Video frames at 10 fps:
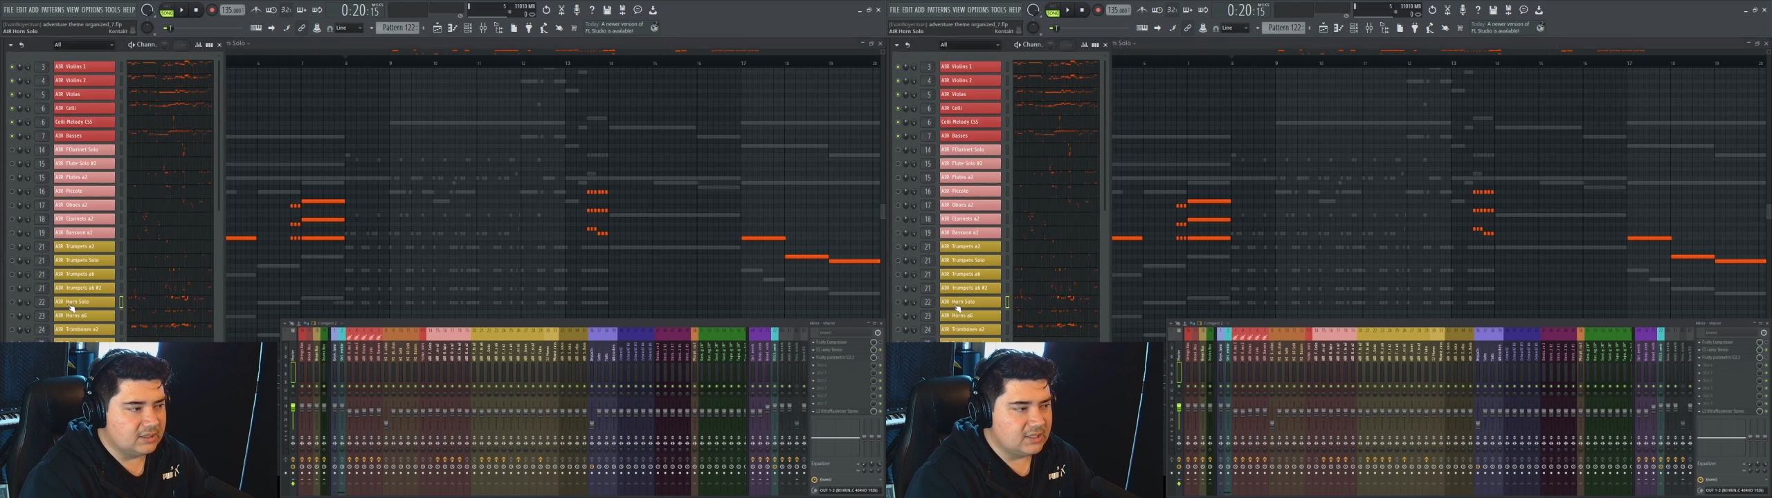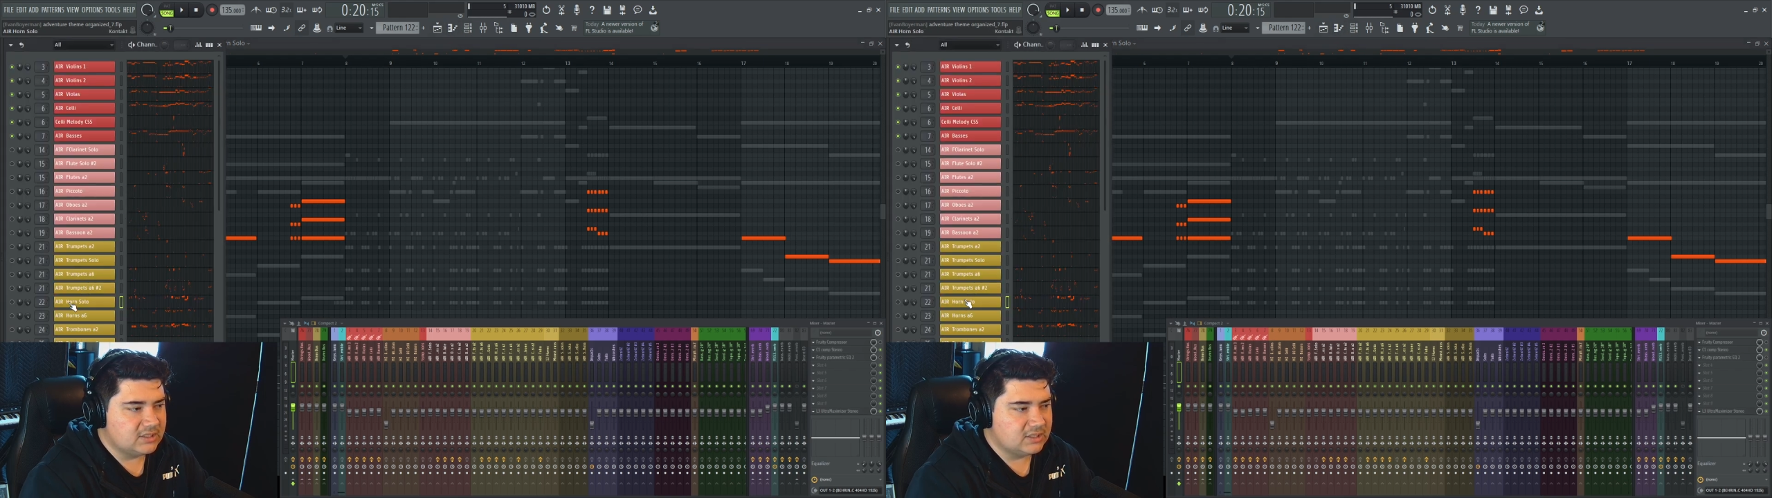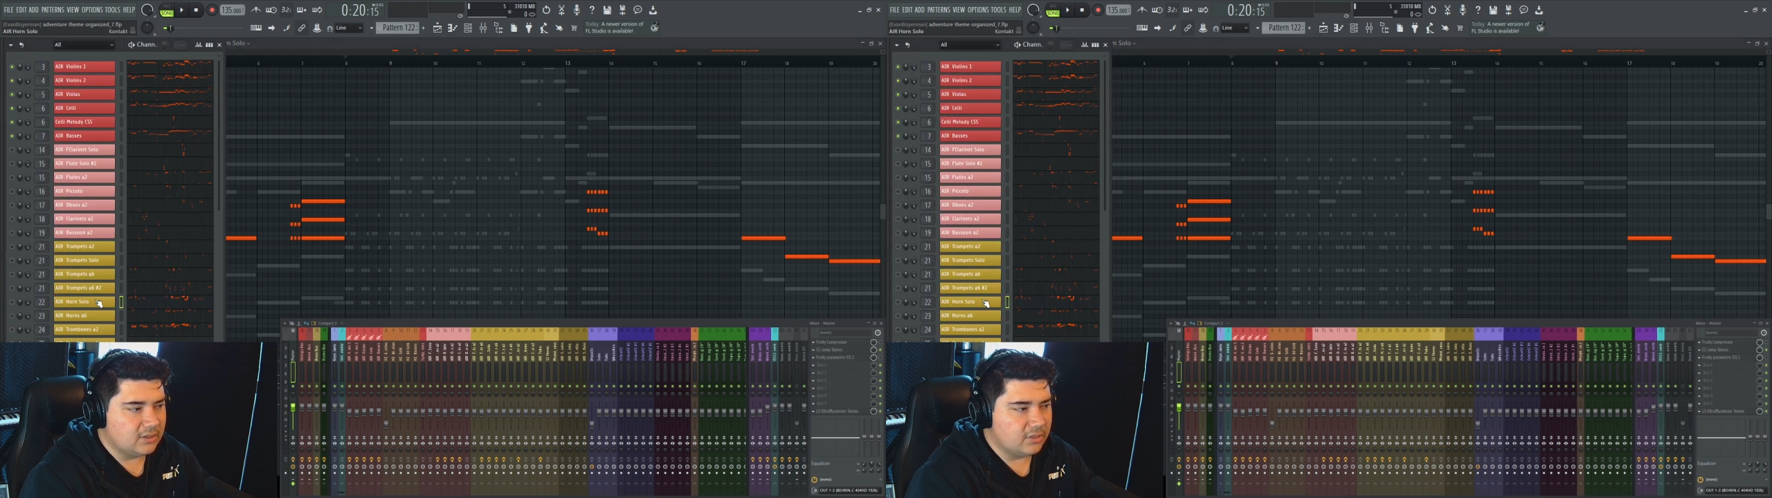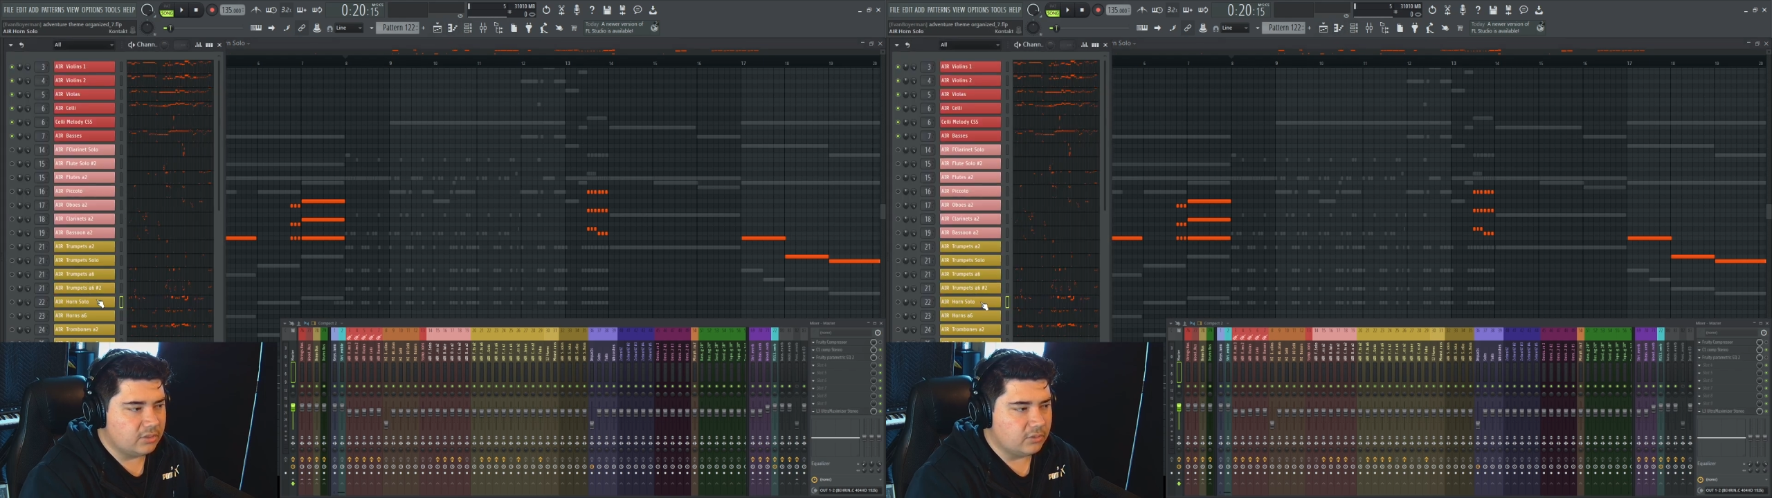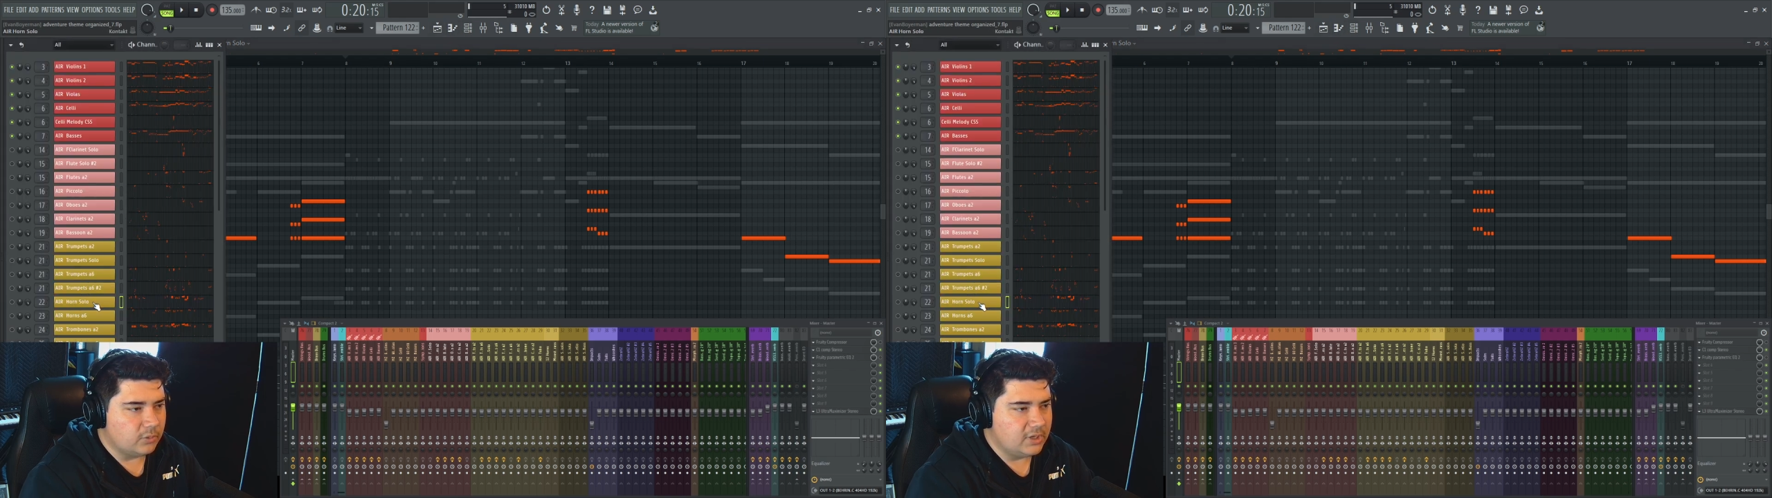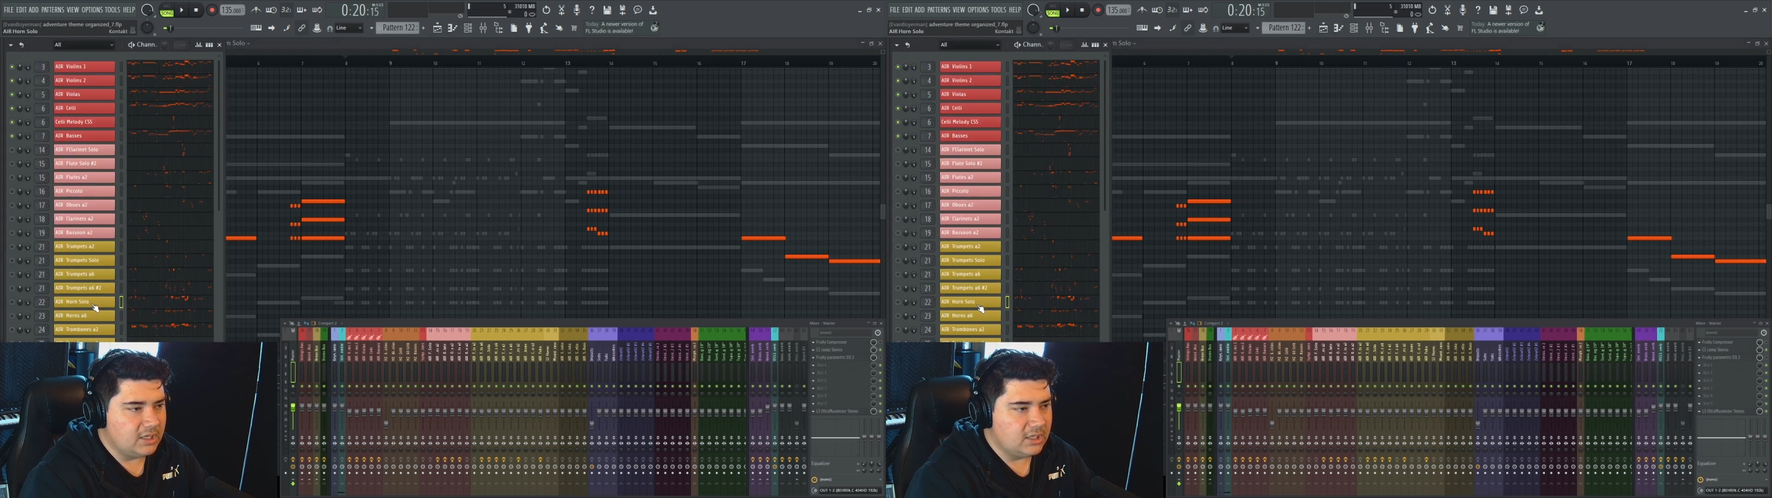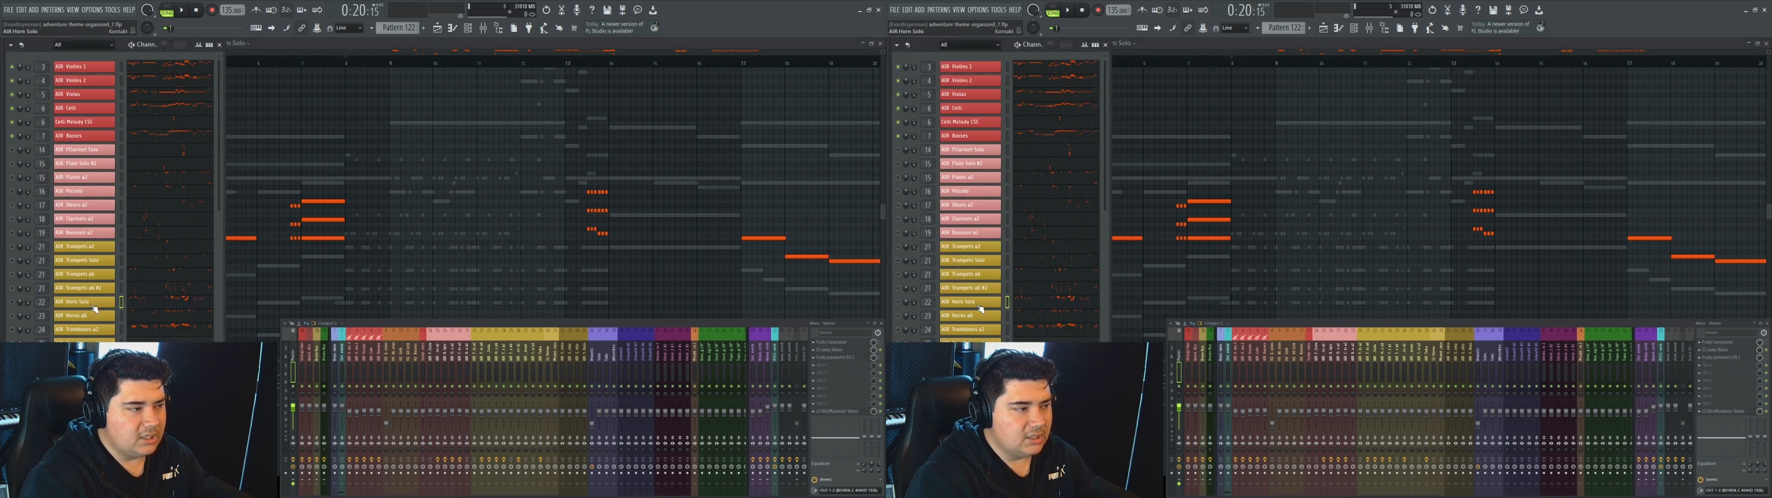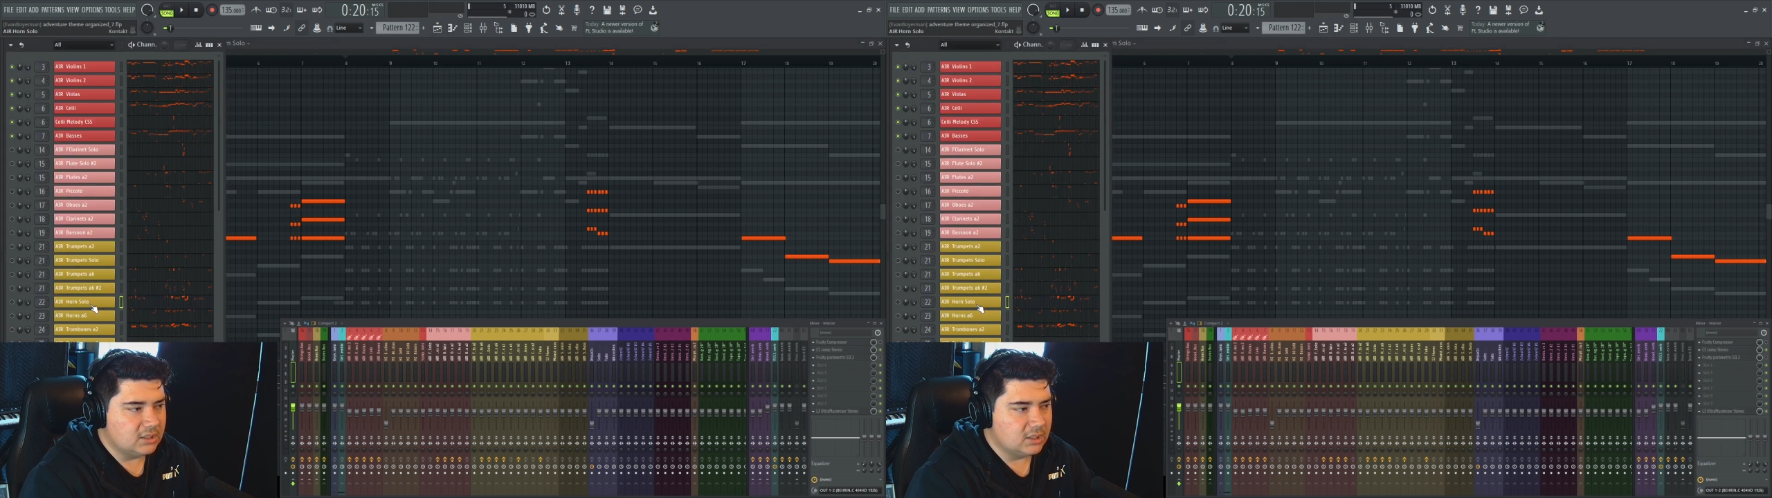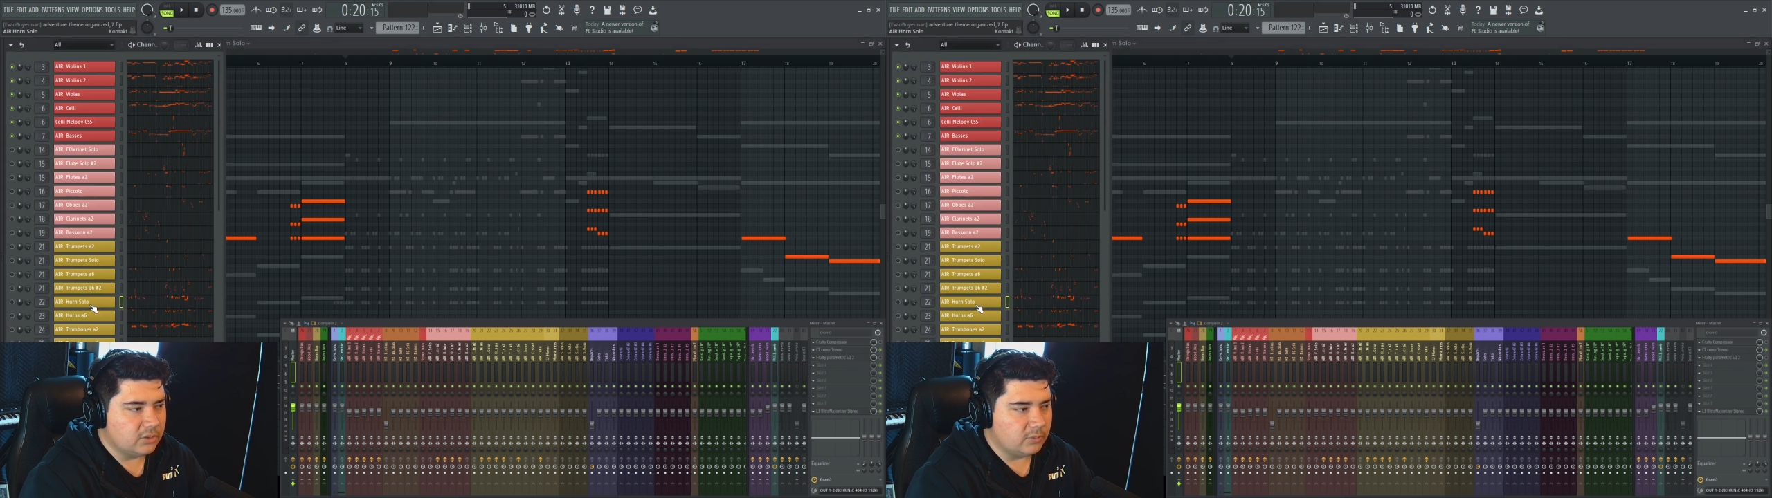least three